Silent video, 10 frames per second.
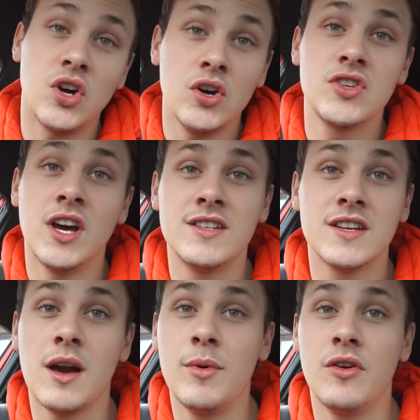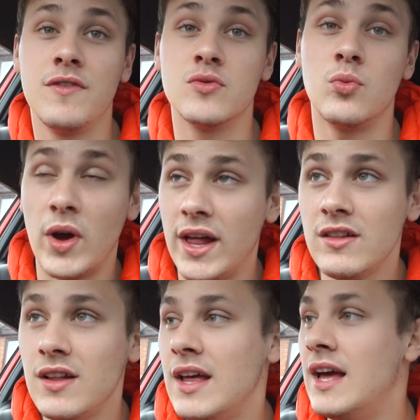side skirts are coming off as
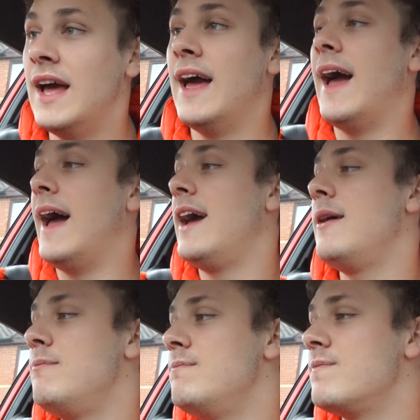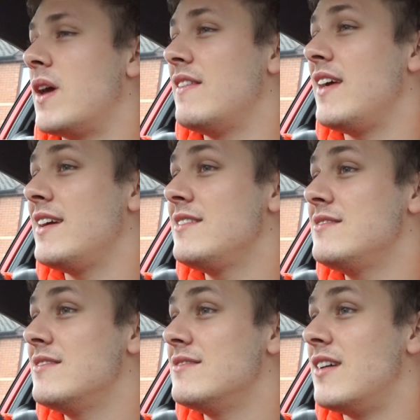well. And
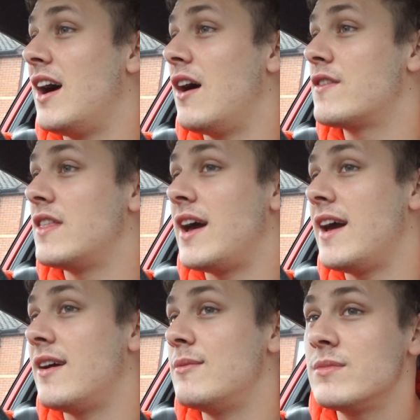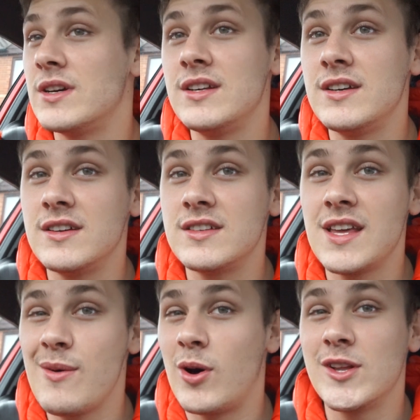then after that, I'm going to
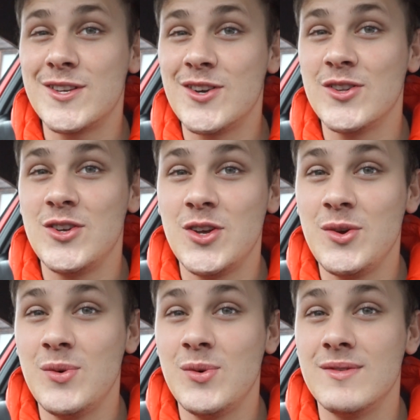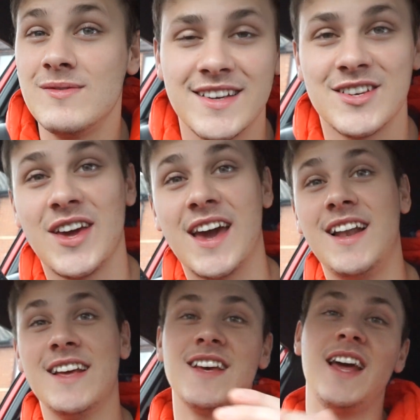see what I decide to do. So yeah,
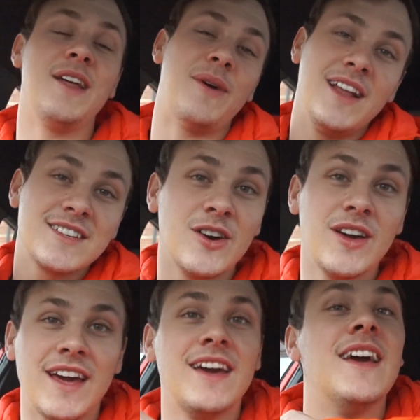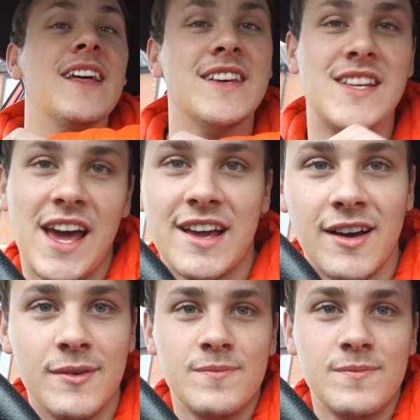let's go get this haircut.